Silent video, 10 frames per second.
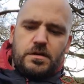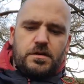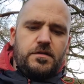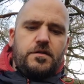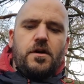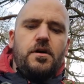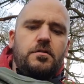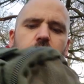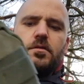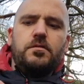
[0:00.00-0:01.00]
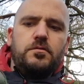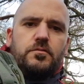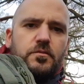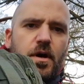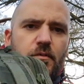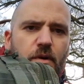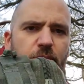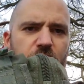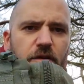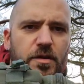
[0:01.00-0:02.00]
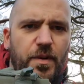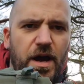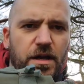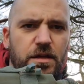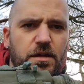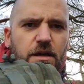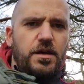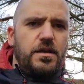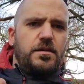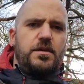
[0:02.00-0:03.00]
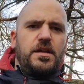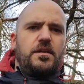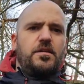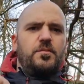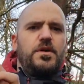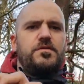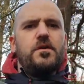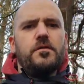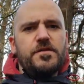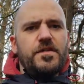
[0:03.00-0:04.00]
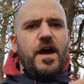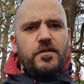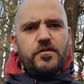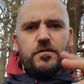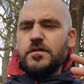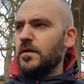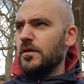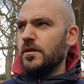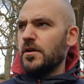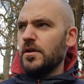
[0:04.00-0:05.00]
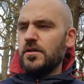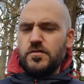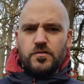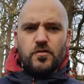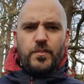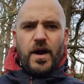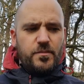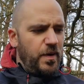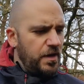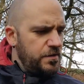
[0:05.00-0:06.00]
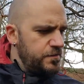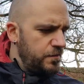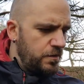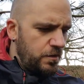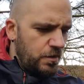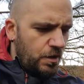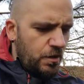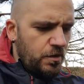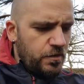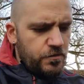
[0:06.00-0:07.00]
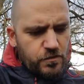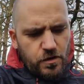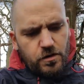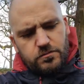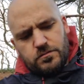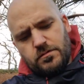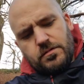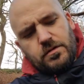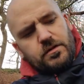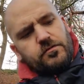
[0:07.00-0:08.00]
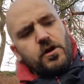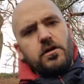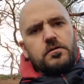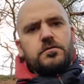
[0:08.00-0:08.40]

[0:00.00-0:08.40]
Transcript: it's got webbing on the back, and it can be sort of attached to Snugpak bags. So I've got